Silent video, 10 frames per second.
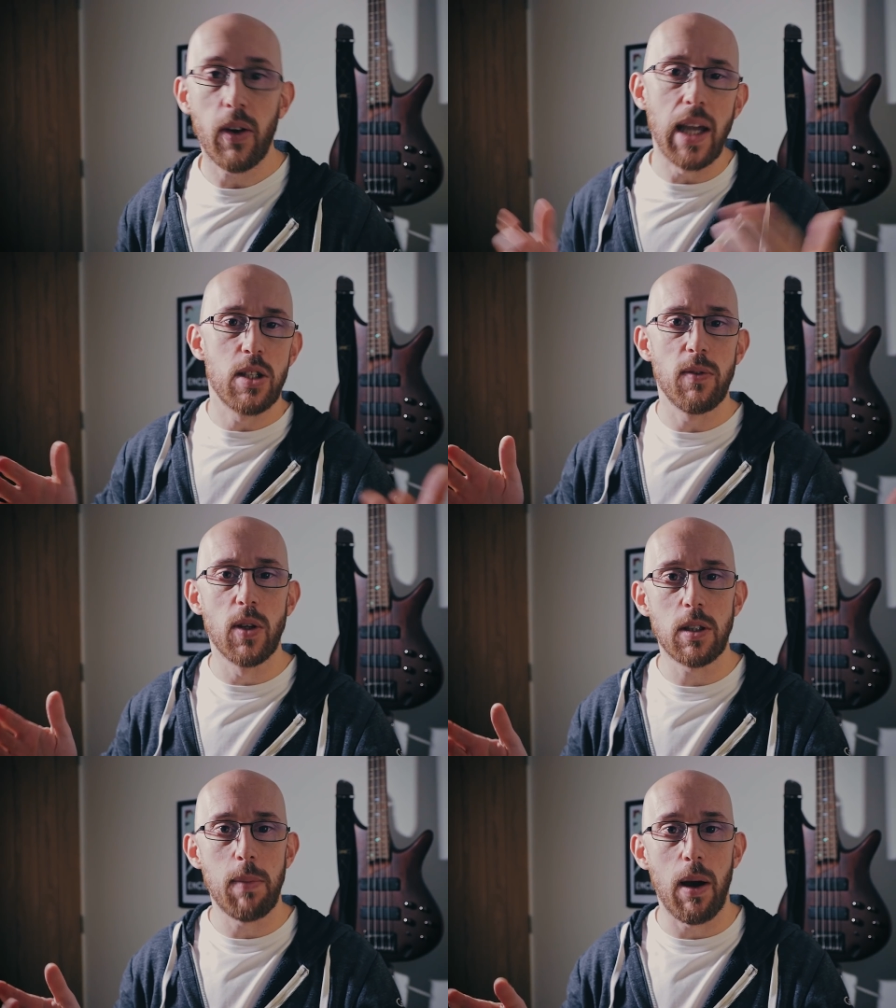Okay, so we've
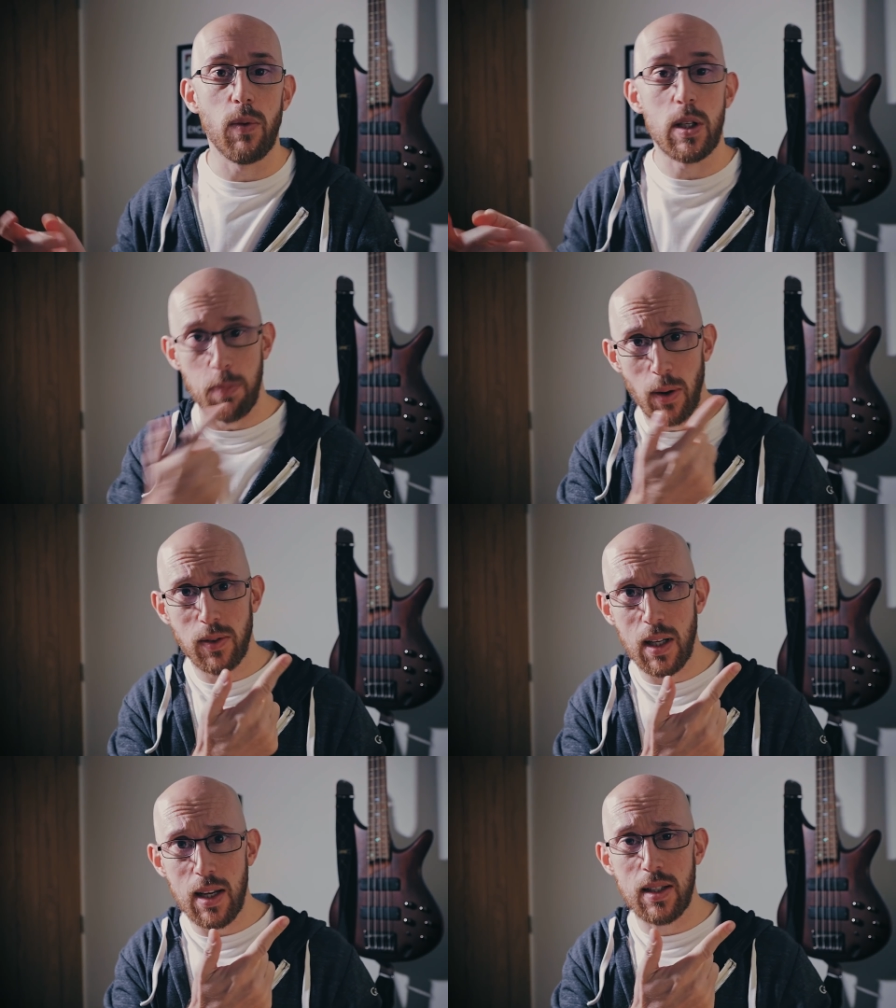talked about
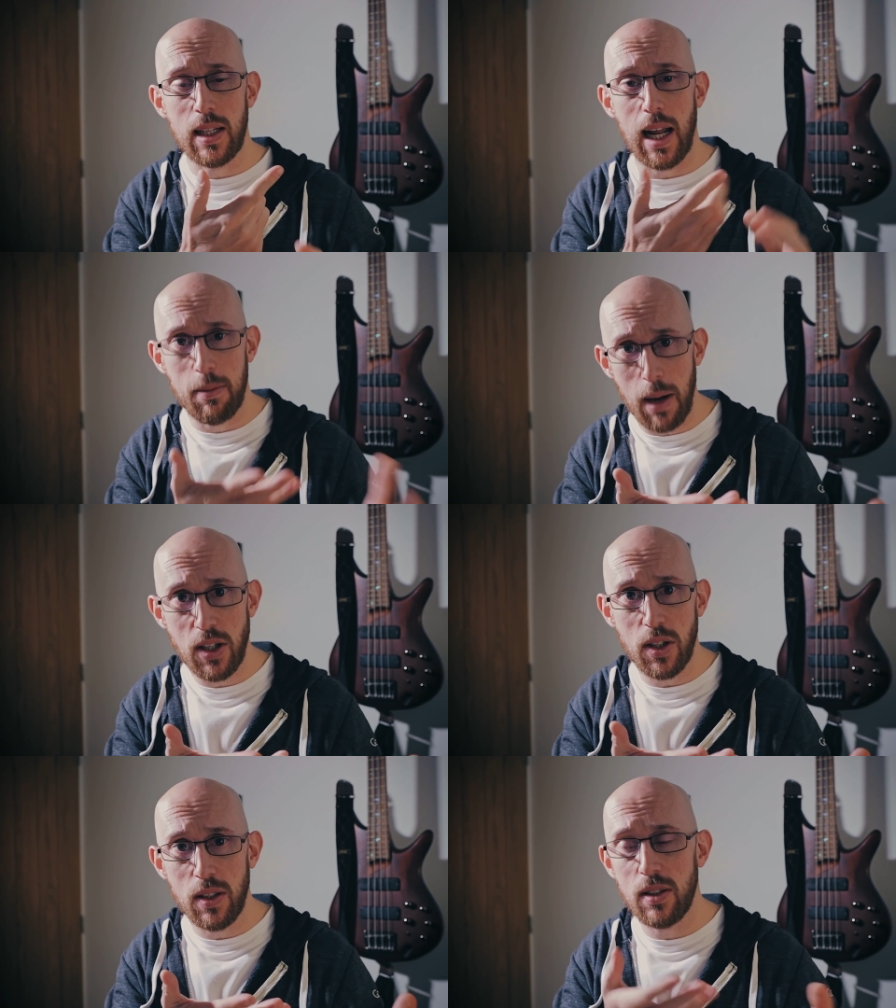responses and
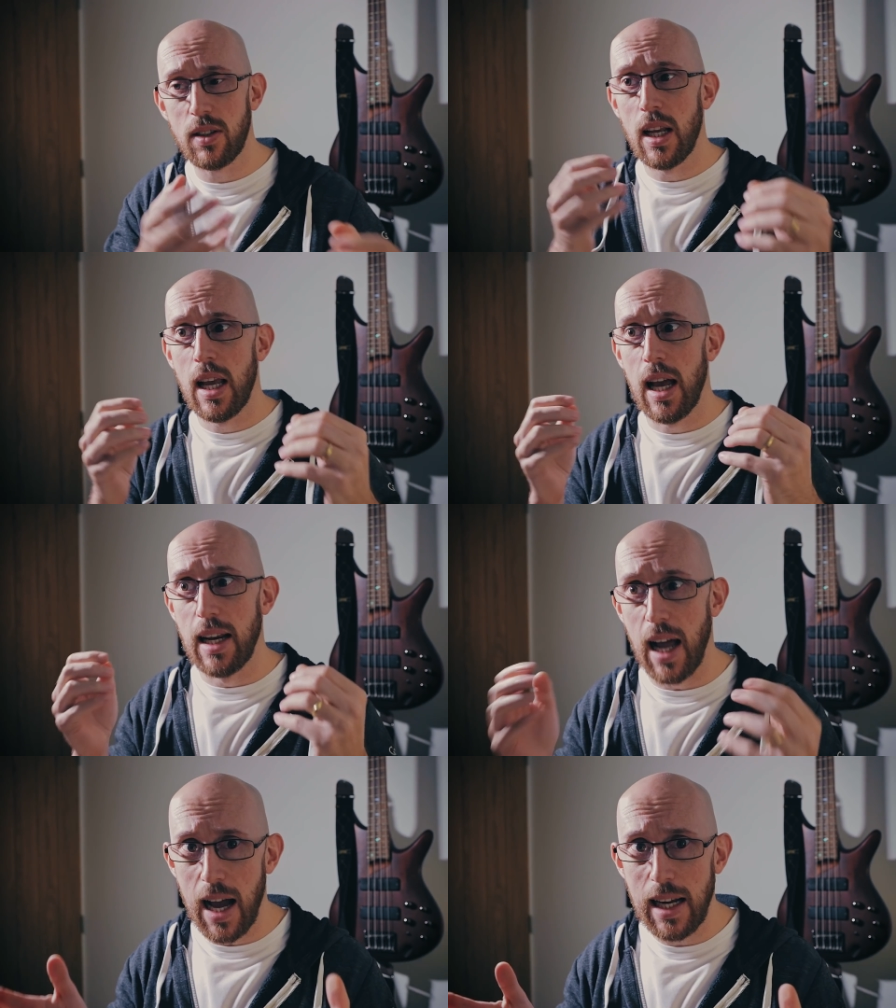animations
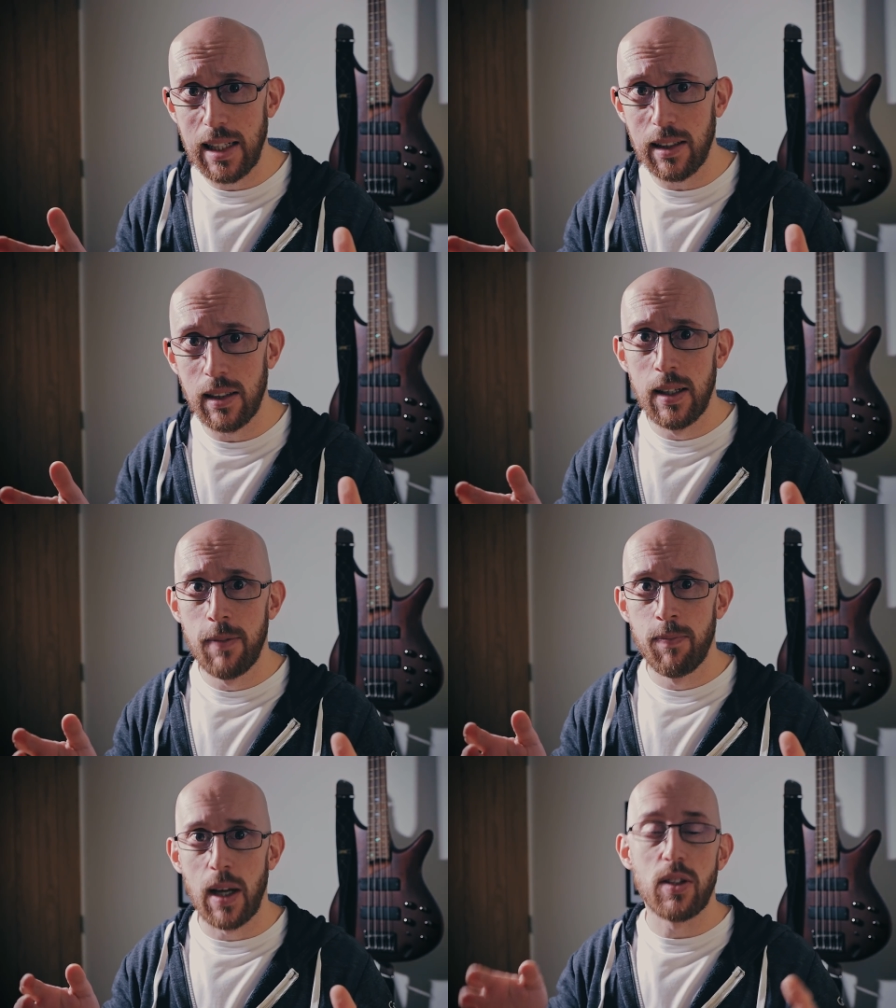and idle,
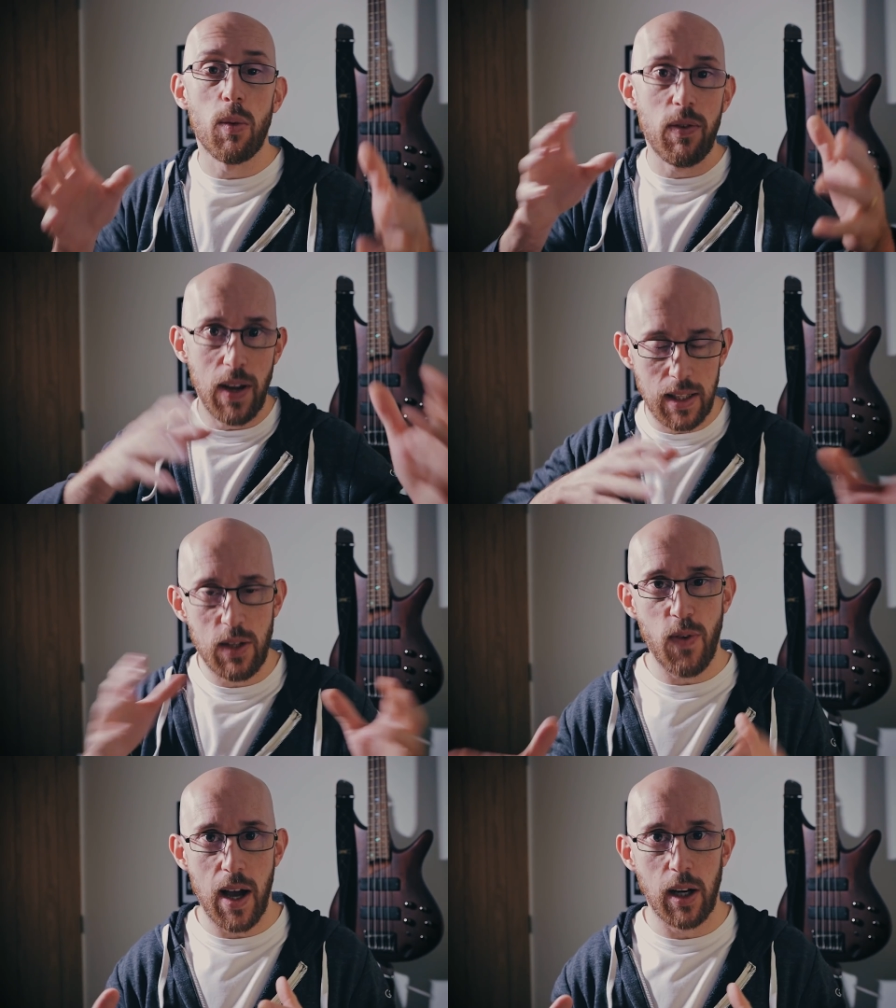and so we've hit
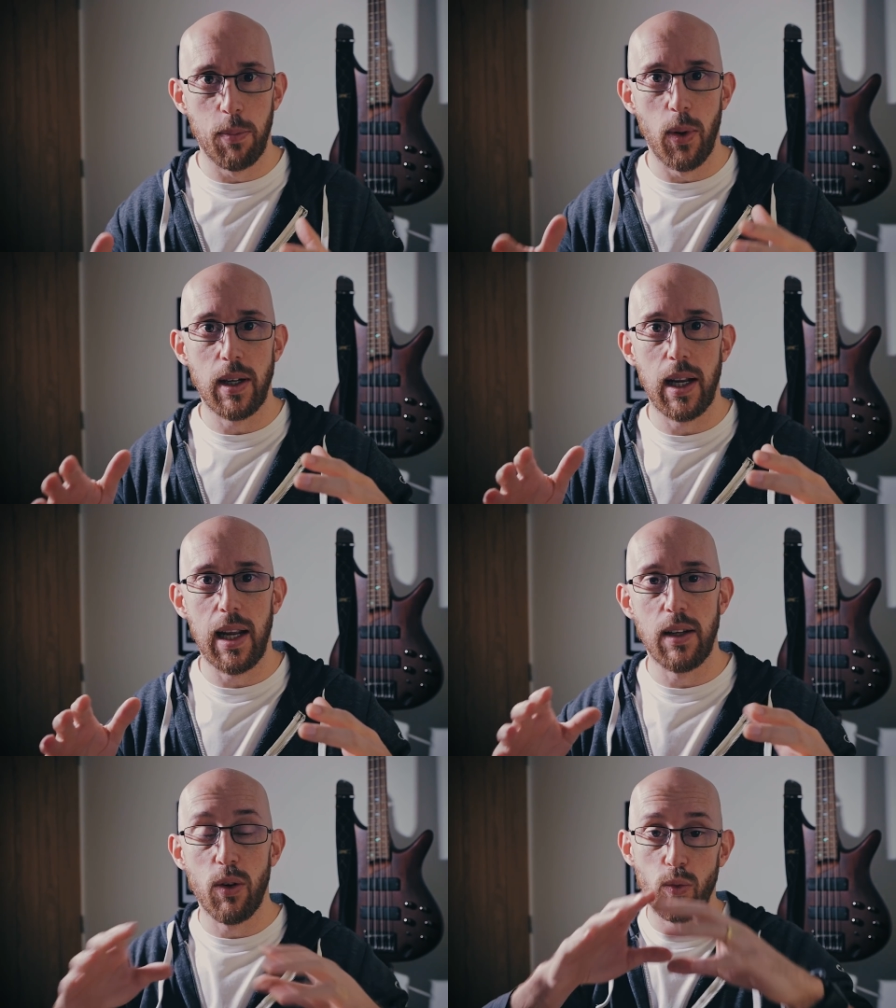this final point
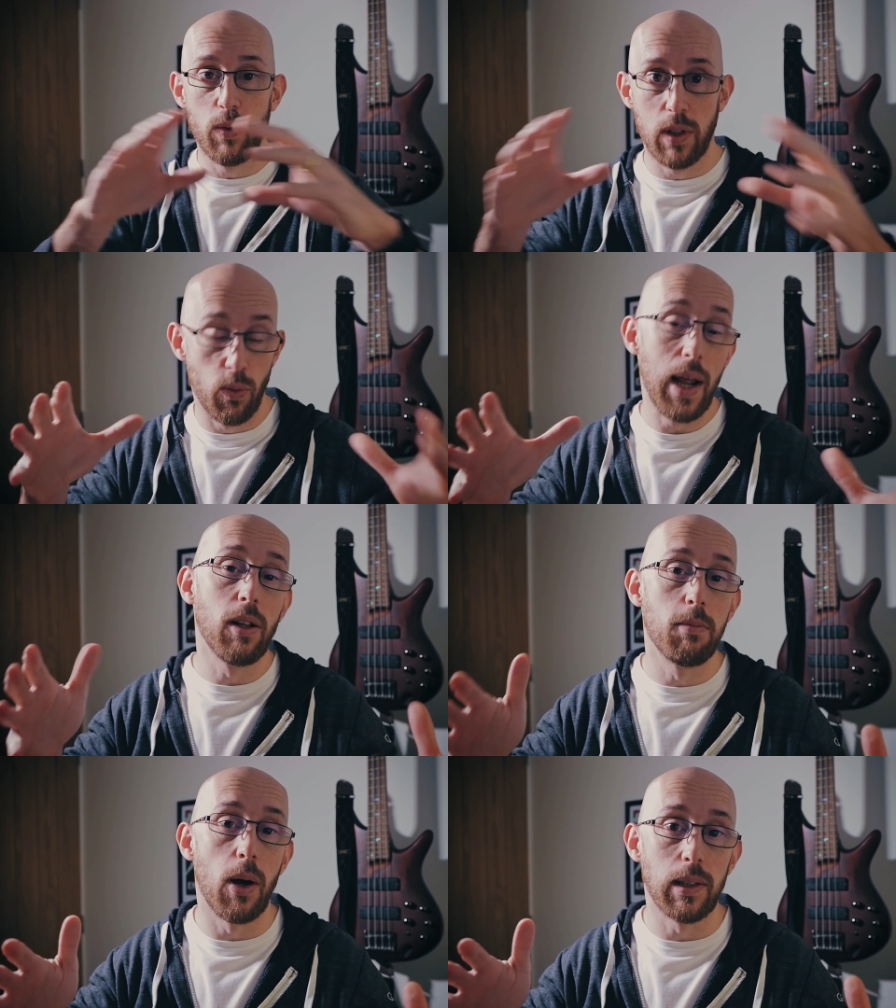in the
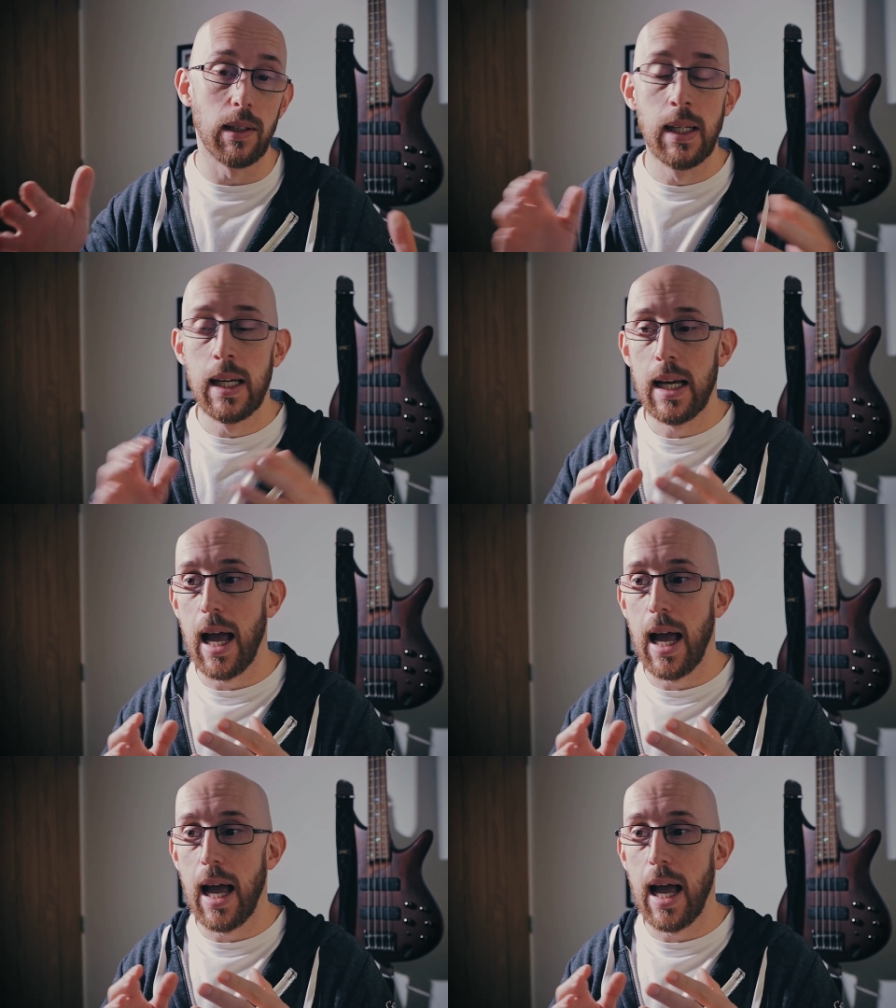rail model.